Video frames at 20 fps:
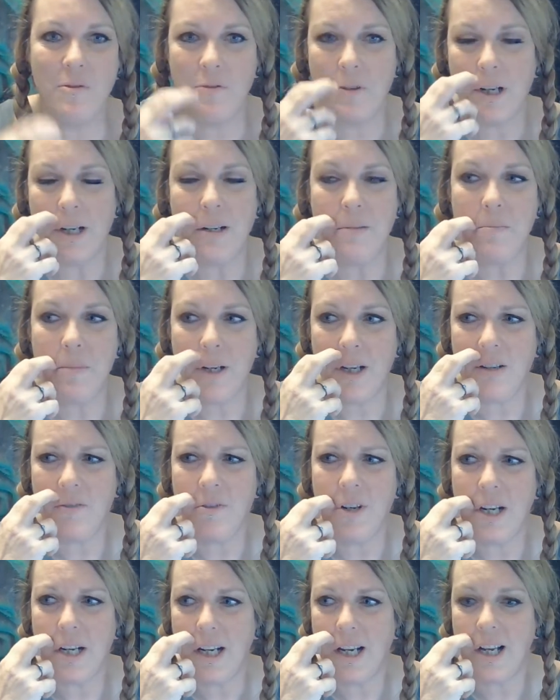
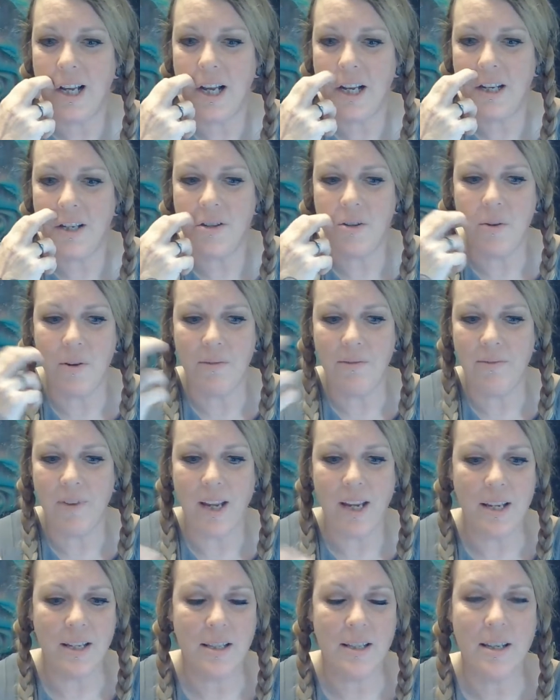reading. I can do a
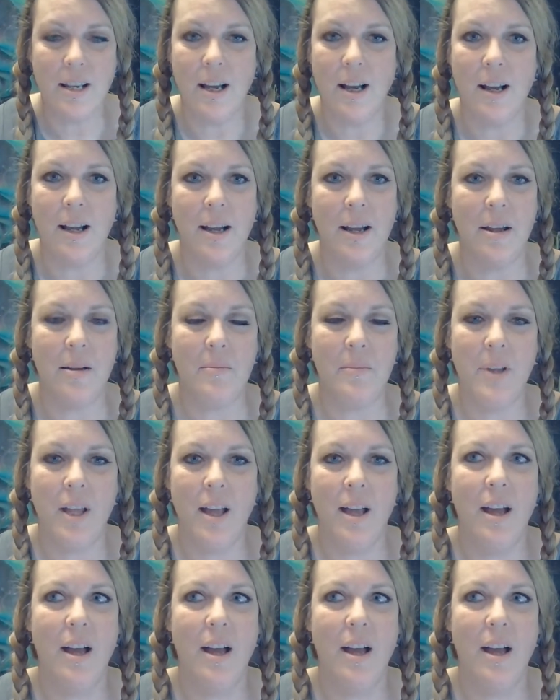FaceTime.